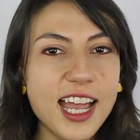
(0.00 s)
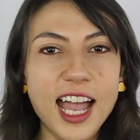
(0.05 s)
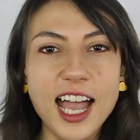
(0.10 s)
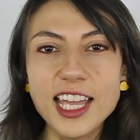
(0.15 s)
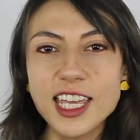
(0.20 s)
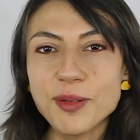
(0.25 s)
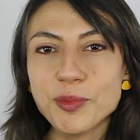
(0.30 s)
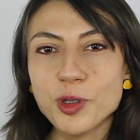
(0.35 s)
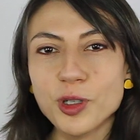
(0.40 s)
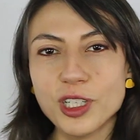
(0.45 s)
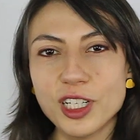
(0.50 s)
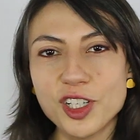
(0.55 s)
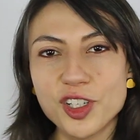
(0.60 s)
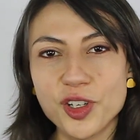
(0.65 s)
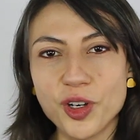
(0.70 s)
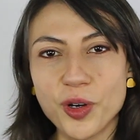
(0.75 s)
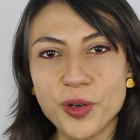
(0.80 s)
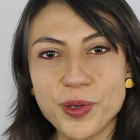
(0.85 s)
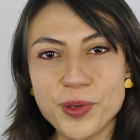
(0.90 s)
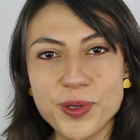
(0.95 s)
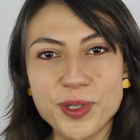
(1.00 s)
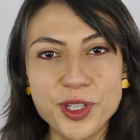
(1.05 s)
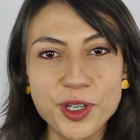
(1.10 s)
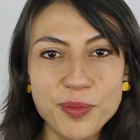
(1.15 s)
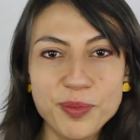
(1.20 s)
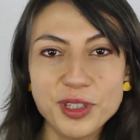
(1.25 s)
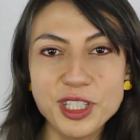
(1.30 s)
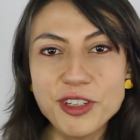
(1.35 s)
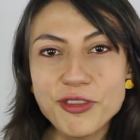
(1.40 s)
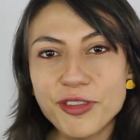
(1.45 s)
I am gonna show you
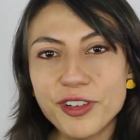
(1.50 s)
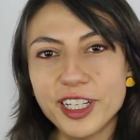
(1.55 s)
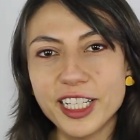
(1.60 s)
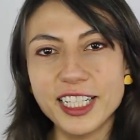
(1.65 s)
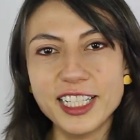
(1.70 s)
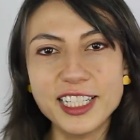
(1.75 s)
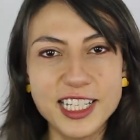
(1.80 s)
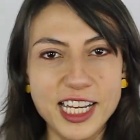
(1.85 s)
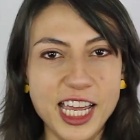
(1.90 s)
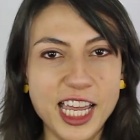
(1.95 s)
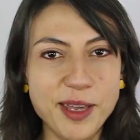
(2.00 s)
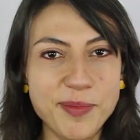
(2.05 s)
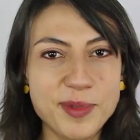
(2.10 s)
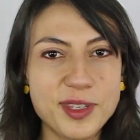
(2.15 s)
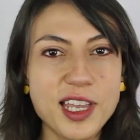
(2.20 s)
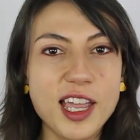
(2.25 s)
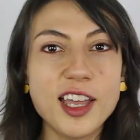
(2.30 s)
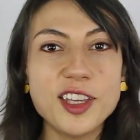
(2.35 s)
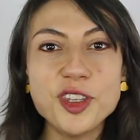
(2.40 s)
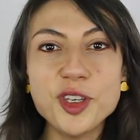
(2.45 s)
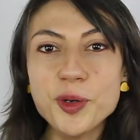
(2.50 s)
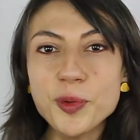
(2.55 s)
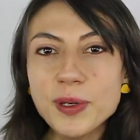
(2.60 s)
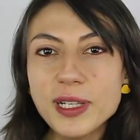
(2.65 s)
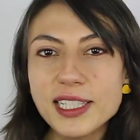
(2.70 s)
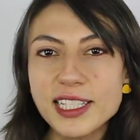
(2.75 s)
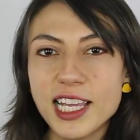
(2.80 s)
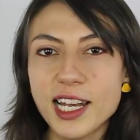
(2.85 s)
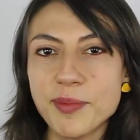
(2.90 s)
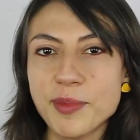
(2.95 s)
some different times, and you will
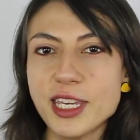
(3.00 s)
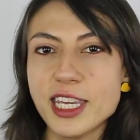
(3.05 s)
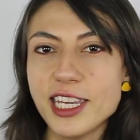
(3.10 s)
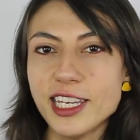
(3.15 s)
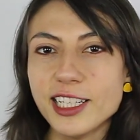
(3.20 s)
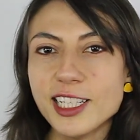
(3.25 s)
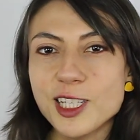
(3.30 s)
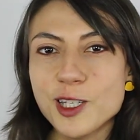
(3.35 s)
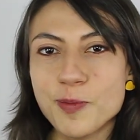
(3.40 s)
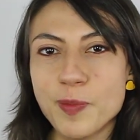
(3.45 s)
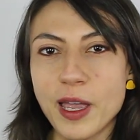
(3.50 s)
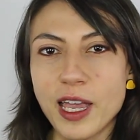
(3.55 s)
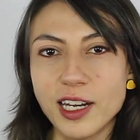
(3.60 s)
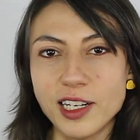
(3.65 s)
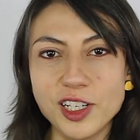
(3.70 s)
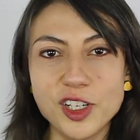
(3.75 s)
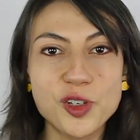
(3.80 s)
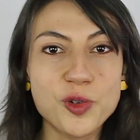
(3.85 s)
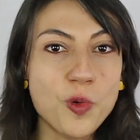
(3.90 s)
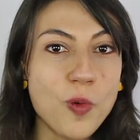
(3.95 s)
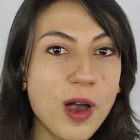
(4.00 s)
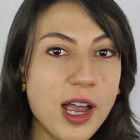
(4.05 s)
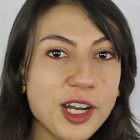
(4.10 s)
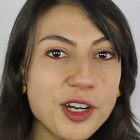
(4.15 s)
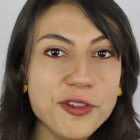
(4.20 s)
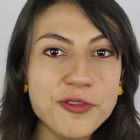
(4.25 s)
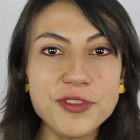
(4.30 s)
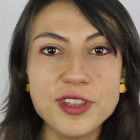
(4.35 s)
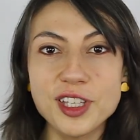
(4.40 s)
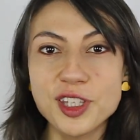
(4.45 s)
tell me in Spanish one
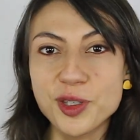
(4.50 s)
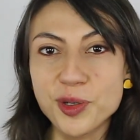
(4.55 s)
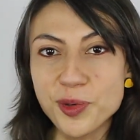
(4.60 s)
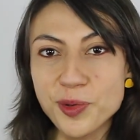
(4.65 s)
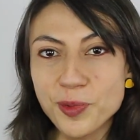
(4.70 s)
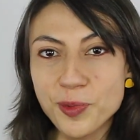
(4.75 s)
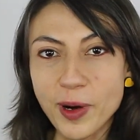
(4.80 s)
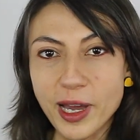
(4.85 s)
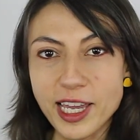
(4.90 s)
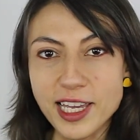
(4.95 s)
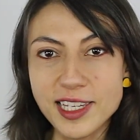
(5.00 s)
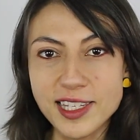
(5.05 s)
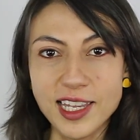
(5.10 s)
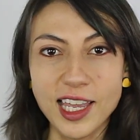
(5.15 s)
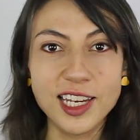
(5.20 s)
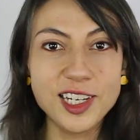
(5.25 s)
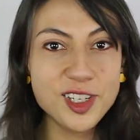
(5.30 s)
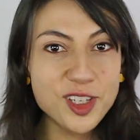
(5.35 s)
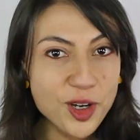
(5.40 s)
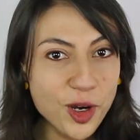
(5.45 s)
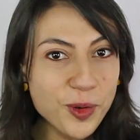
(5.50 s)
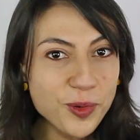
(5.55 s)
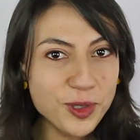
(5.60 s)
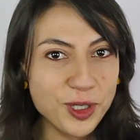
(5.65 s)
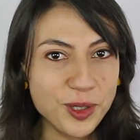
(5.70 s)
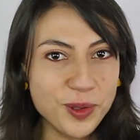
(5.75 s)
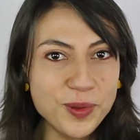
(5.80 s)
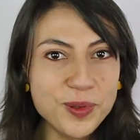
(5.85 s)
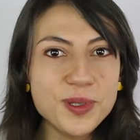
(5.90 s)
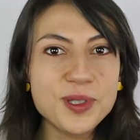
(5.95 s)
of the 2 ways I showed you